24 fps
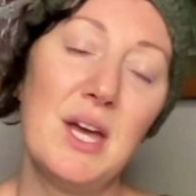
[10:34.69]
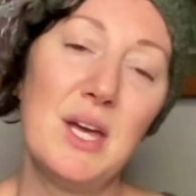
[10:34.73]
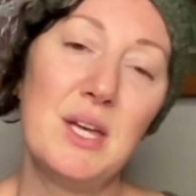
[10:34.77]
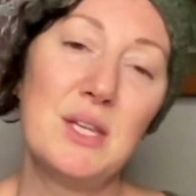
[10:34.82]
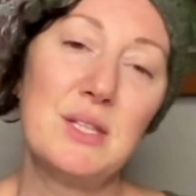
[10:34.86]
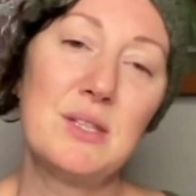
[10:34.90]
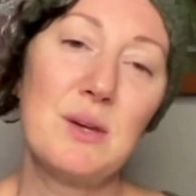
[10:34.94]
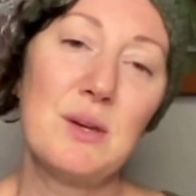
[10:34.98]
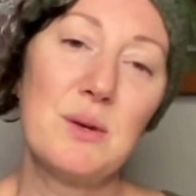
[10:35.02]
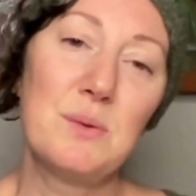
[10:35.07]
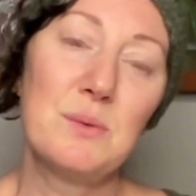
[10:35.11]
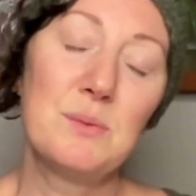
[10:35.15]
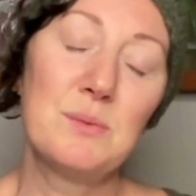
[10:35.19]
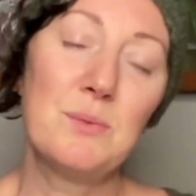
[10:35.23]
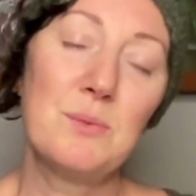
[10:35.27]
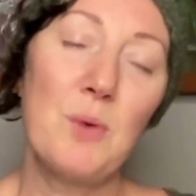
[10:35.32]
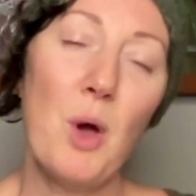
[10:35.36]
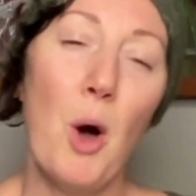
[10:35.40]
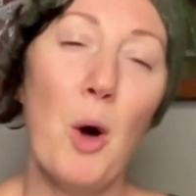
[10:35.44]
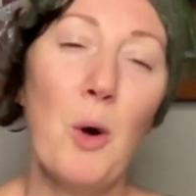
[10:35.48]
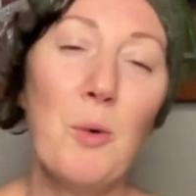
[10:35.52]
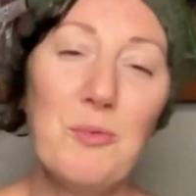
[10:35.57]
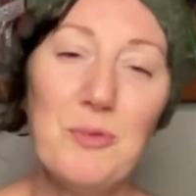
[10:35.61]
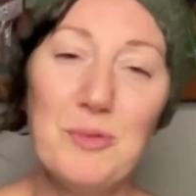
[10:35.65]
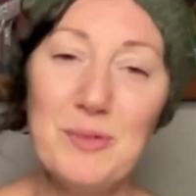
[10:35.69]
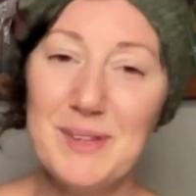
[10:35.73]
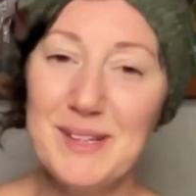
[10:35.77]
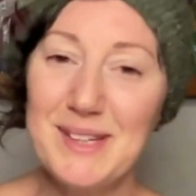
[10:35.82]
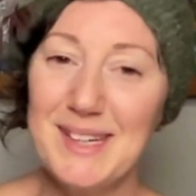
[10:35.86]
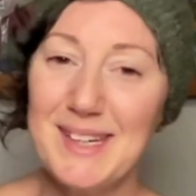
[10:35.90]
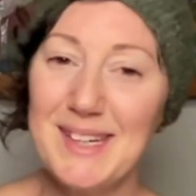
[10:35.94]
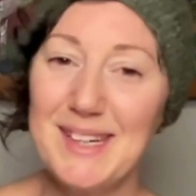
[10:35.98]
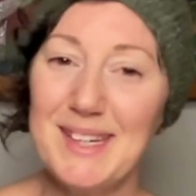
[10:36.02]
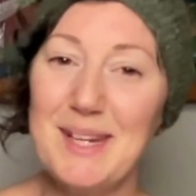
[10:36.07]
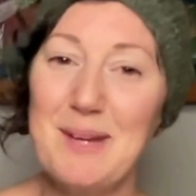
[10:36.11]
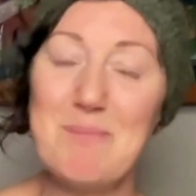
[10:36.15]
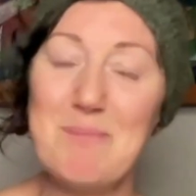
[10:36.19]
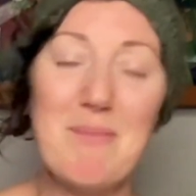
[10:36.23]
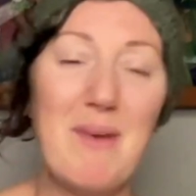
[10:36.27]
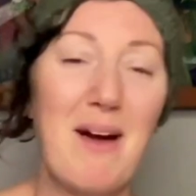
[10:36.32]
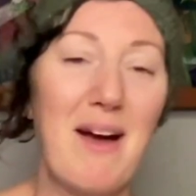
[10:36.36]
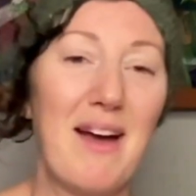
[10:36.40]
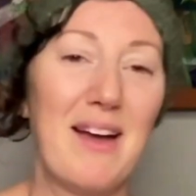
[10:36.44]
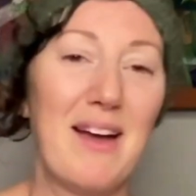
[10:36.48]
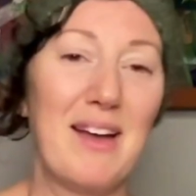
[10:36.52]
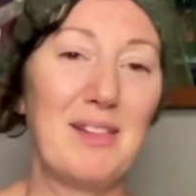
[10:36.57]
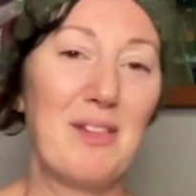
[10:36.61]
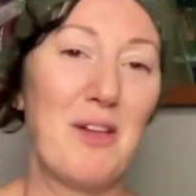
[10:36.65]
So hopefully
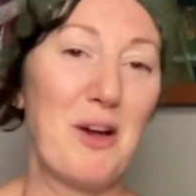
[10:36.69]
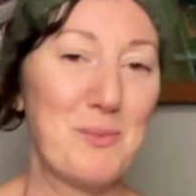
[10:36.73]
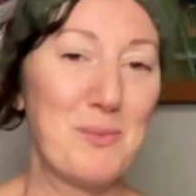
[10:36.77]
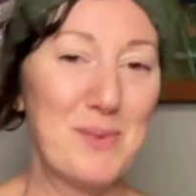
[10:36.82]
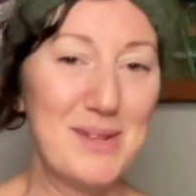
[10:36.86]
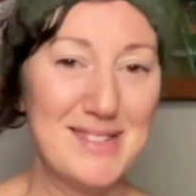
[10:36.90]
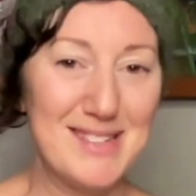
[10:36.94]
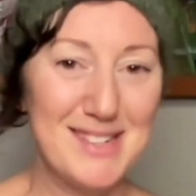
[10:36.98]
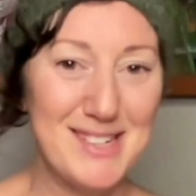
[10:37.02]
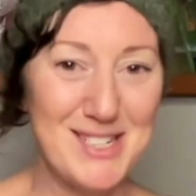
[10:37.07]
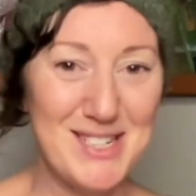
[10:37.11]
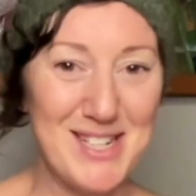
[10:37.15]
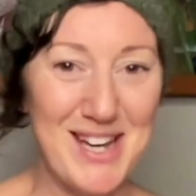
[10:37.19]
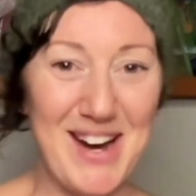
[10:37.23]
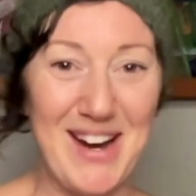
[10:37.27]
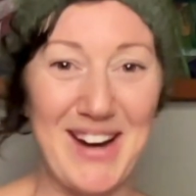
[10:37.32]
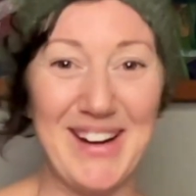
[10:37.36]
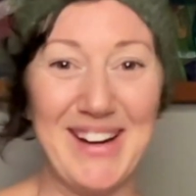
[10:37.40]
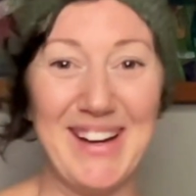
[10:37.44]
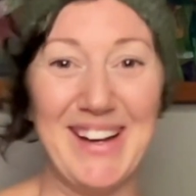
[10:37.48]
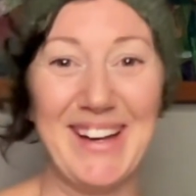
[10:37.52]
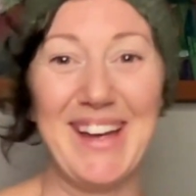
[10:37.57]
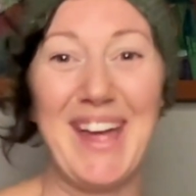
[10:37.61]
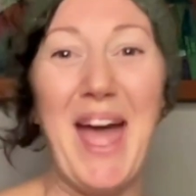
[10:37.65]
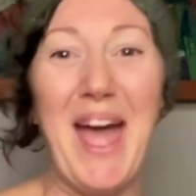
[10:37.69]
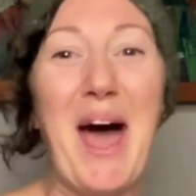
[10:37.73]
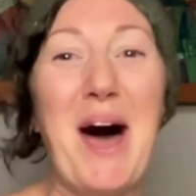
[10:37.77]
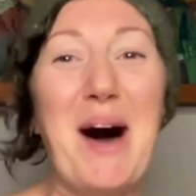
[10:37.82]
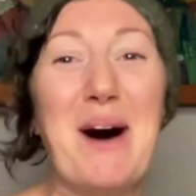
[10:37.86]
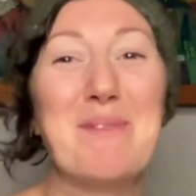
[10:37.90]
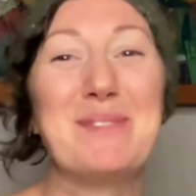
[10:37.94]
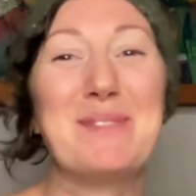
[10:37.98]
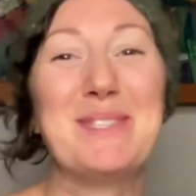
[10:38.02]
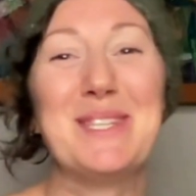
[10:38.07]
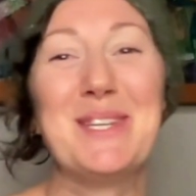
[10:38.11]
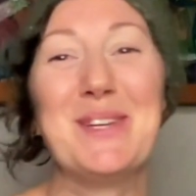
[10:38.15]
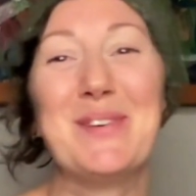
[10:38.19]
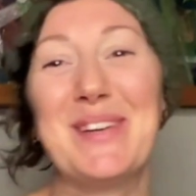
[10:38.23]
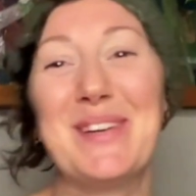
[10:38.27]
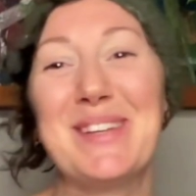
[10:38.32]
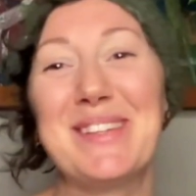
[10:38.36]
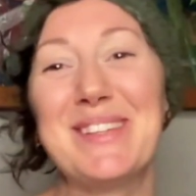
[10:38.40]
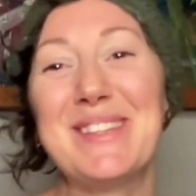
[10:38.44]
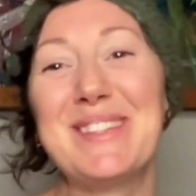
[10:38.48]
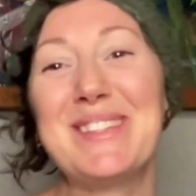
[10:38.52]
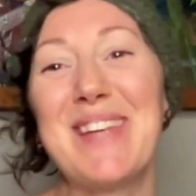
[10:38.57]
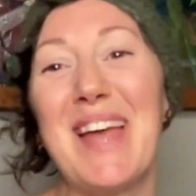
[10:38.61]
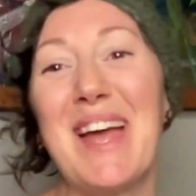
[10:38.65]
my long-winded sharing helps you
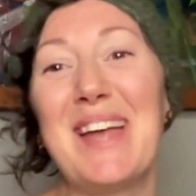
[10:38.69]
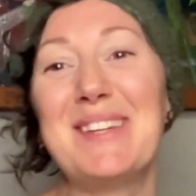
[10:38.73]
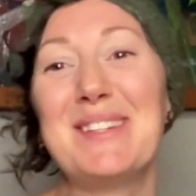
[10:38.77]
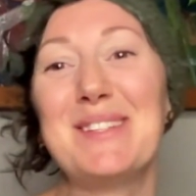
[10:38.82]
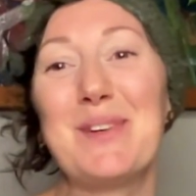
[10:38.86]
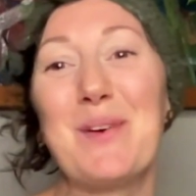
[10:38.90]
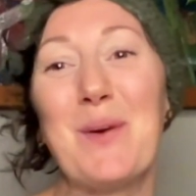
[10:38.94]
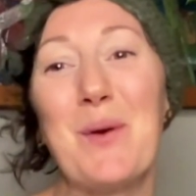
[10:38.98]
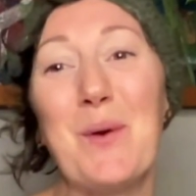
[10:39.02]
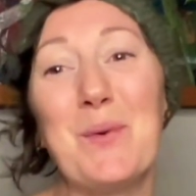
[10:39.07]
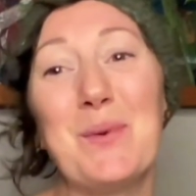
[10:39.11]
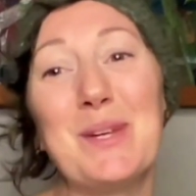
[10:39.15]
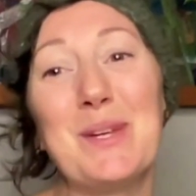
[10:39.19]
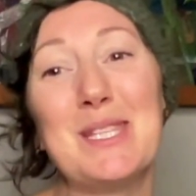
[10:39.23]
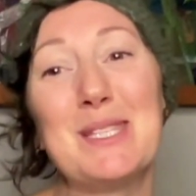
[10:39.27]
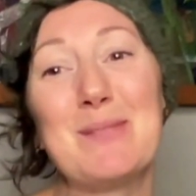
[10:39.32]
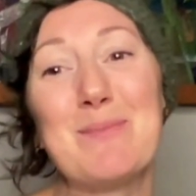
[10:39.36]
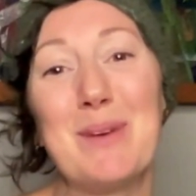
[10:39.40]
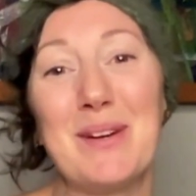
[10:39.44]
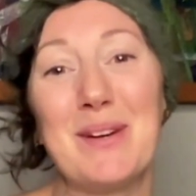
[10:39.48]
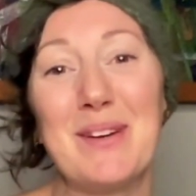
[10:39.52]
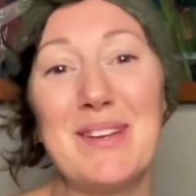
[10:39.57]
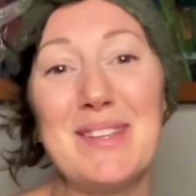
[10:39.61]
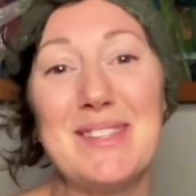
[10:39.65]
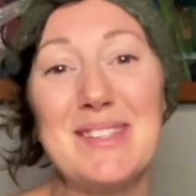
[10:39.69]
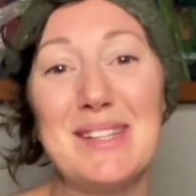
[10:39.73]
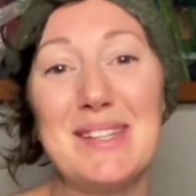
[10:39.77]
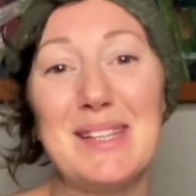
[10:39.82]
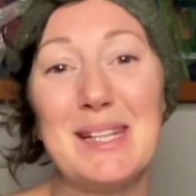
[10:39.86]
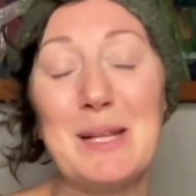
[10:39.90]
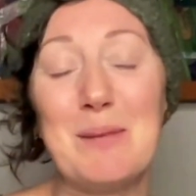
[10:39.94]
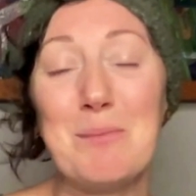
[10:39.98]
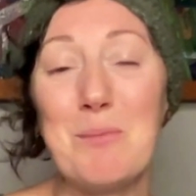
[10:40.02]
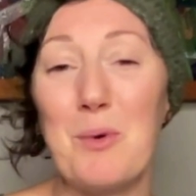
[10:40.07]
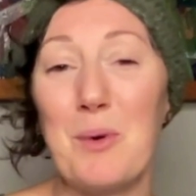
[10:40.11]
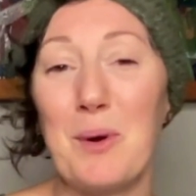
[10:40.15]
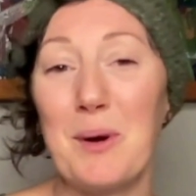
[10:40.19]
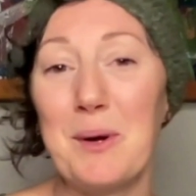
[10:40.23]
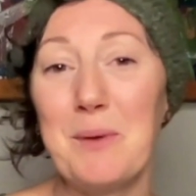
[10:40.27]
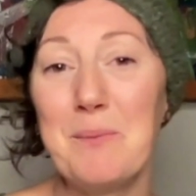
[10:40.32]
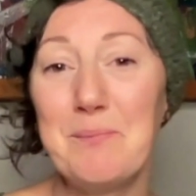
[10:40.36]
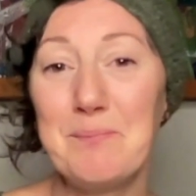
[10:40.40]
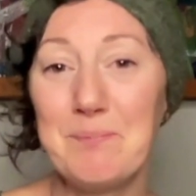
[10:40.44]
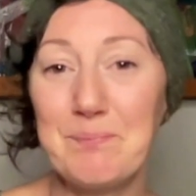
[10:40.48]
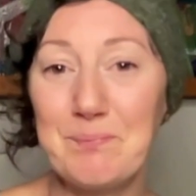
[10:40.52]
understand your own experience a little more.